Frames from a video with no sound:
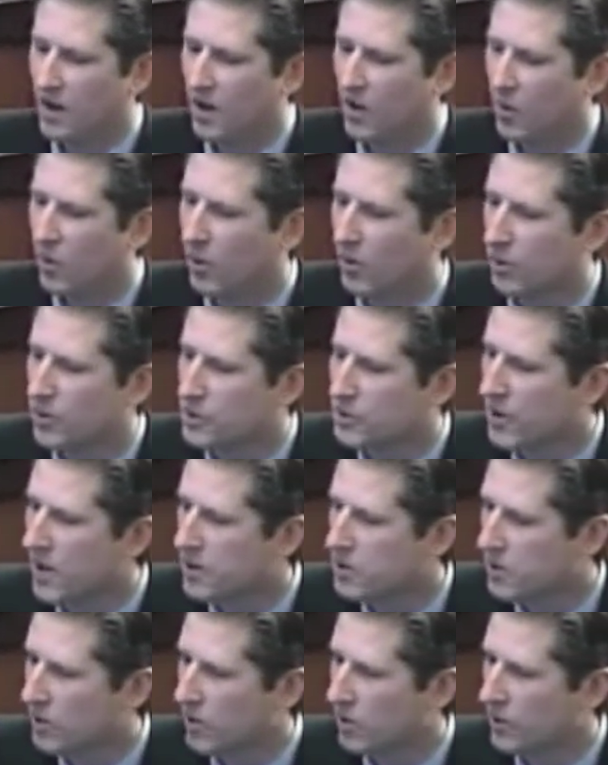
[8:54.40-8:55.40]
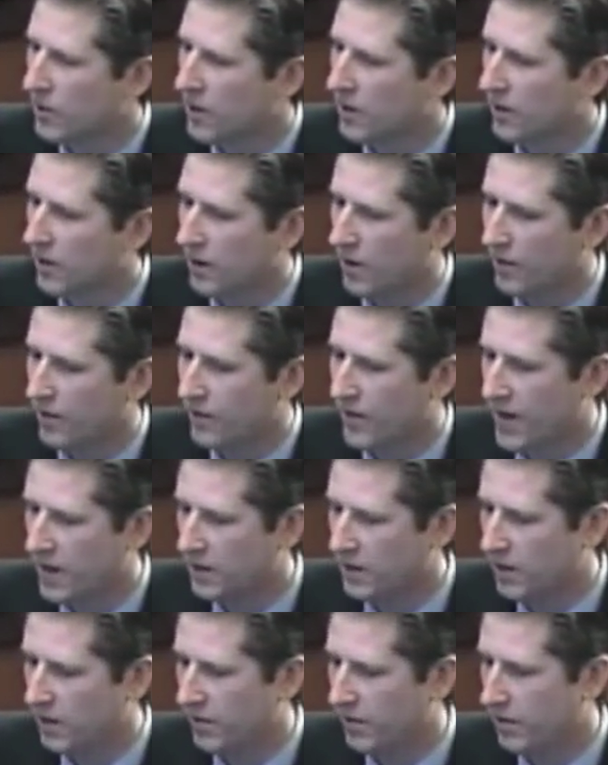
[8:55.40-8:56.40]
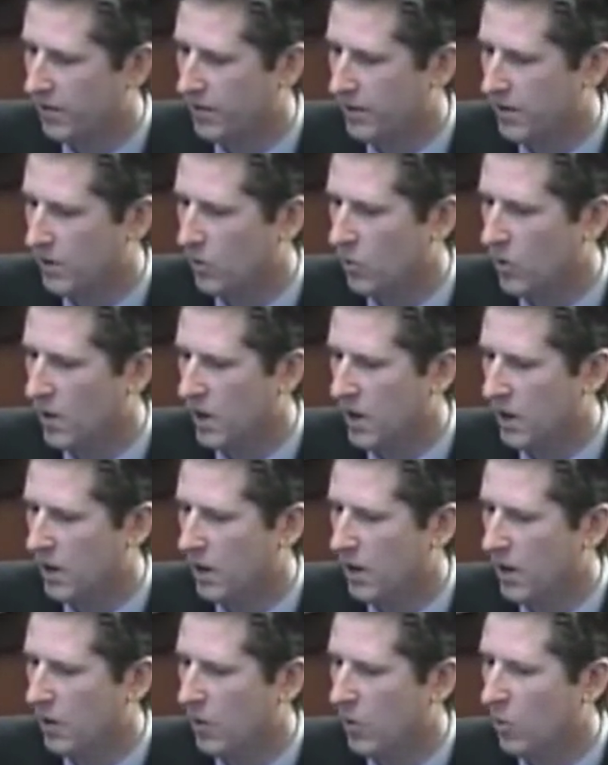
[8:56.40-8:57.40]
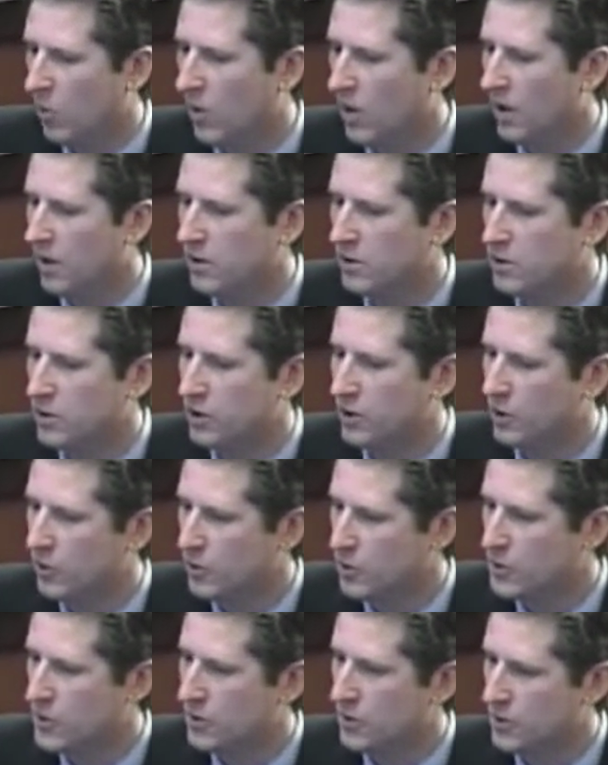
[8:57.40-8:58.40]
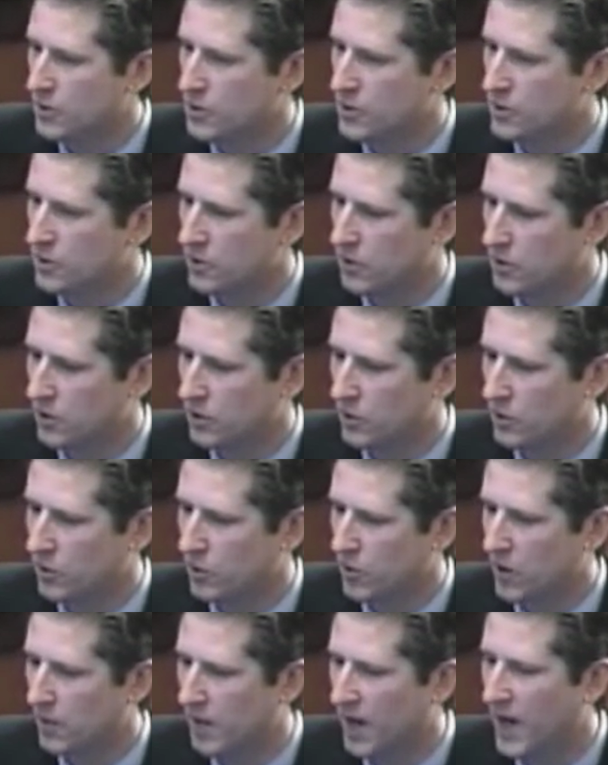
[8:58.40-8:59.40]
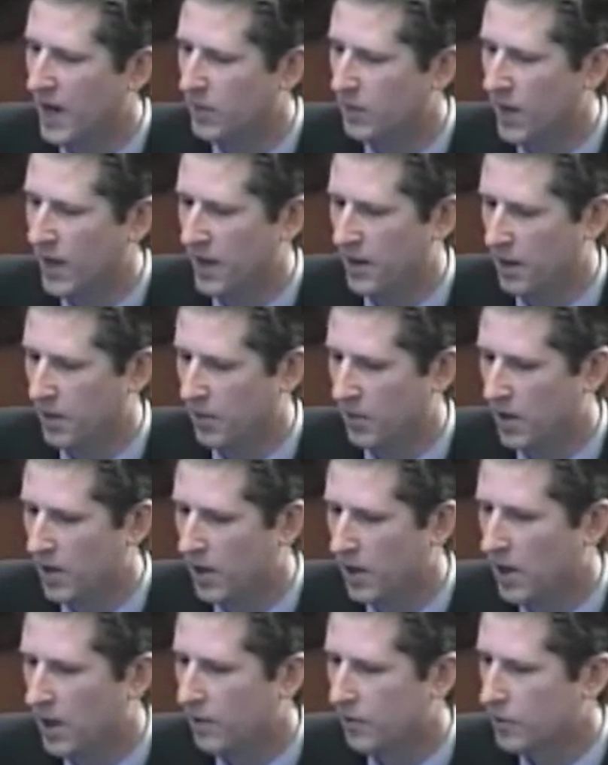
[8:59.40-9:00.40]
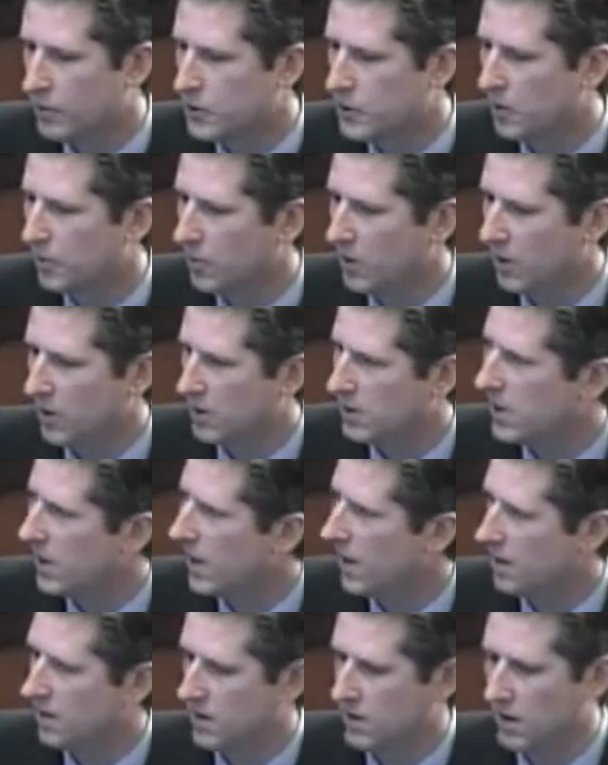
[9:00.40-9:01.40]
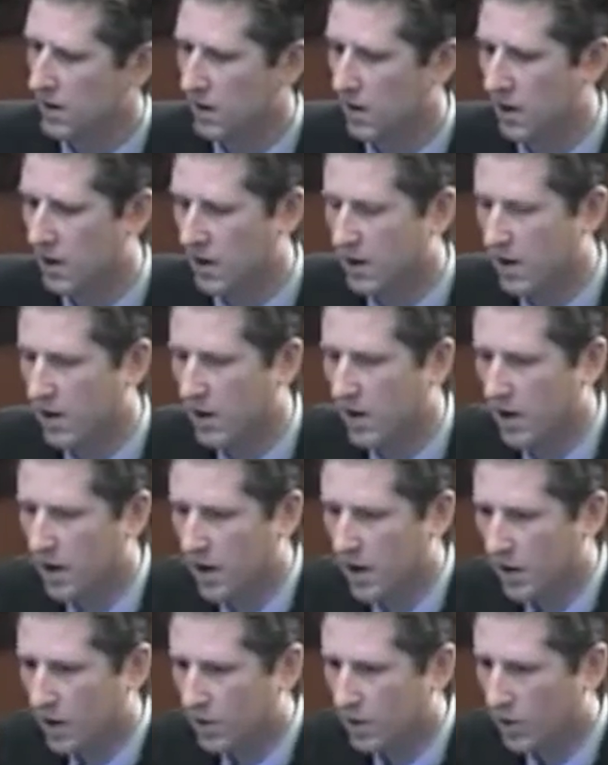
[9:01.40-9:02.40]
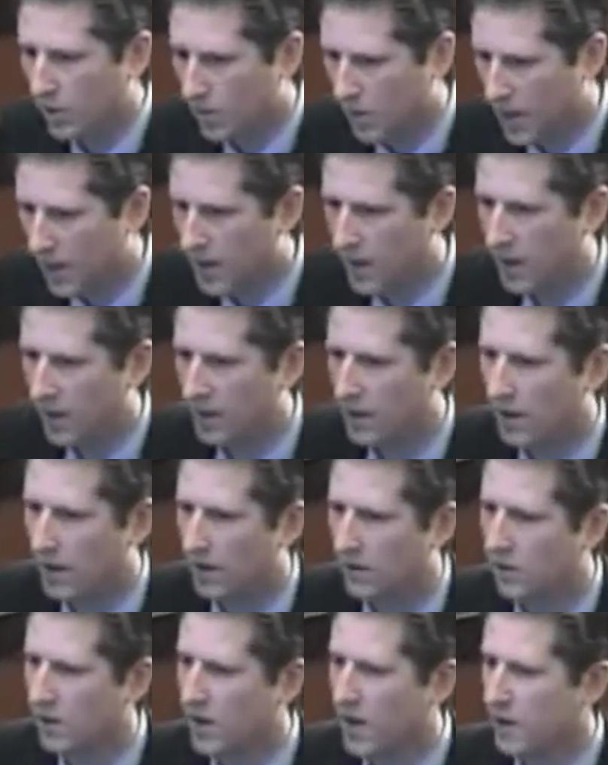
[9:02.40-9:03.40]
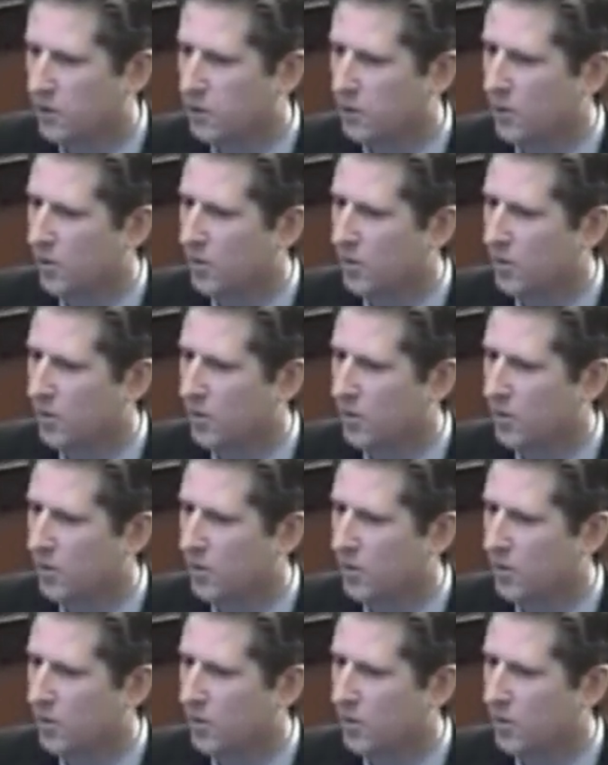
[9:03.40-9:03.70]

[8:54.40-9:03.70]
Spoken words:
Well, restraints are only effective when one chooses to abide by them. For someone intent on committing international